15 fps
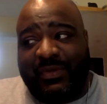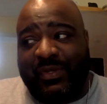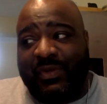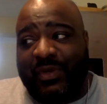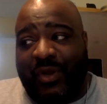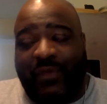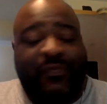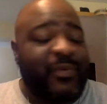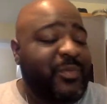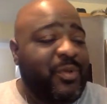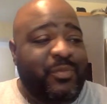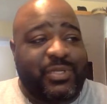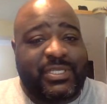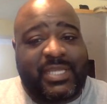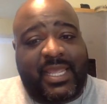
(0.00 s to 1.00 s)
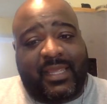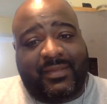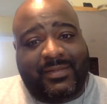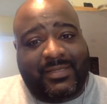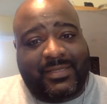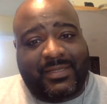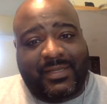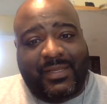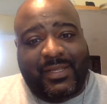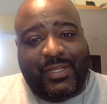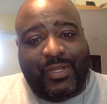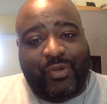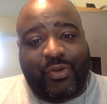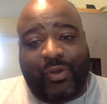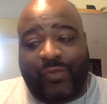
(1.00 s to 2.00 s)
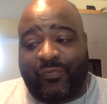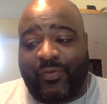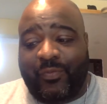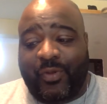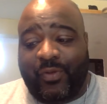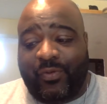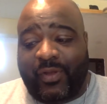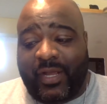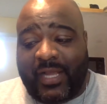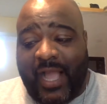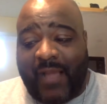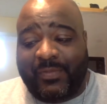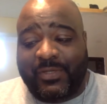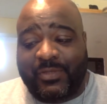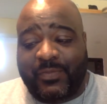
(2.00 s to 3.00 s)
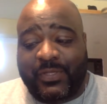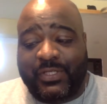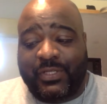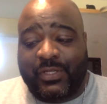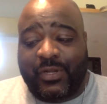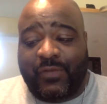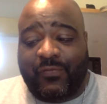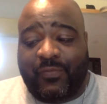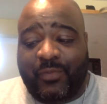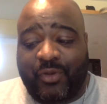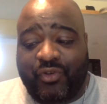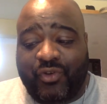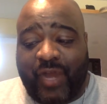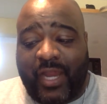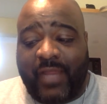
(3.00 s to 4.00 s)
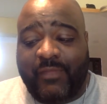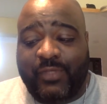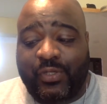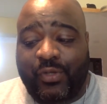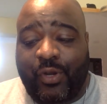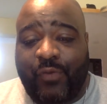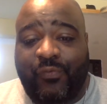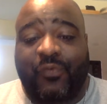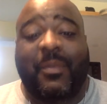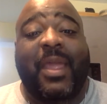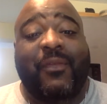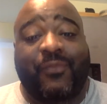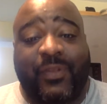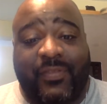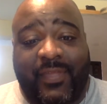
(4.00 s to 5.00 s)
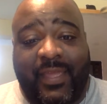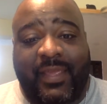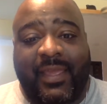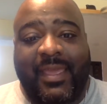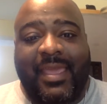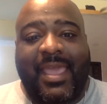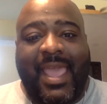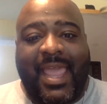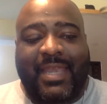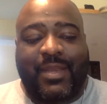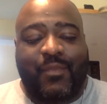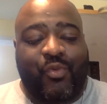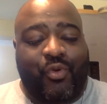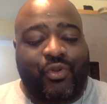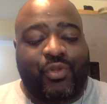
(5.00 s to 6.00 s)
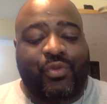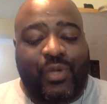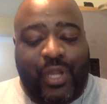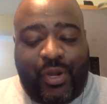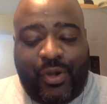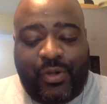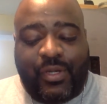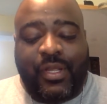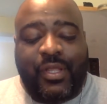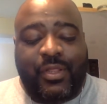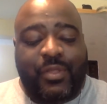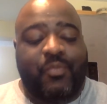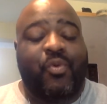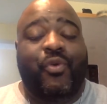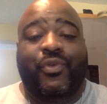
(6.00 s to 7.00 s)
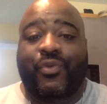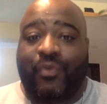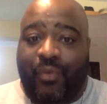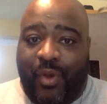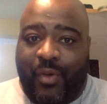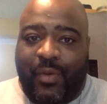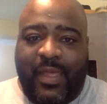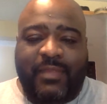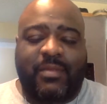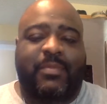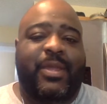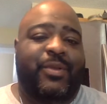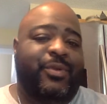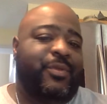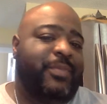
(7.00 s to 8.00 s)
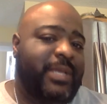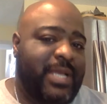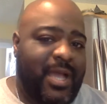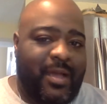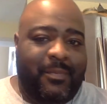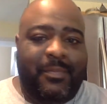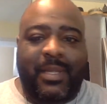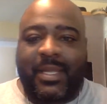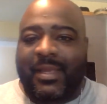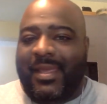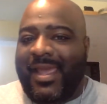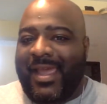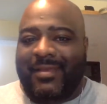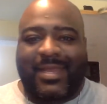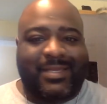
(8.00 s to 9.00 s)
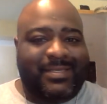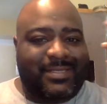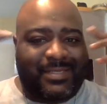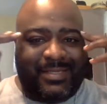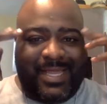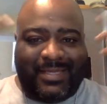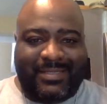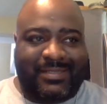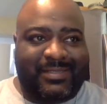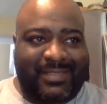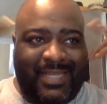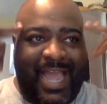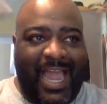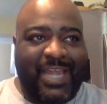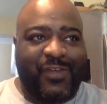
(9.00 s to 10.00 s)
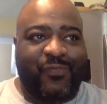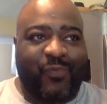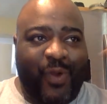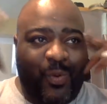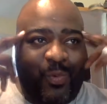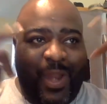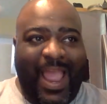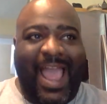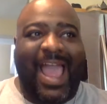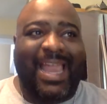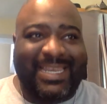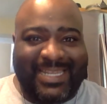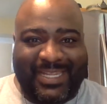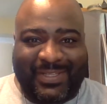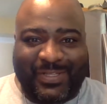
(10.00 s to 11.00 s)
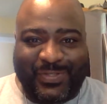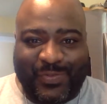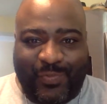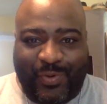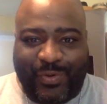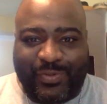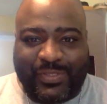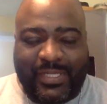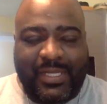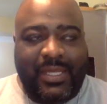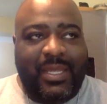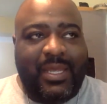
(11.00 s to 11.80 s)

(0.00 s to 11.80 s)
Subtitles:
You learn from your mistakes, you learn from your accomplishments, you learn from your triumphs, you learn from everything. And the more you learn, the more you grow, and the better you become. And that's kind of where we're at in this world.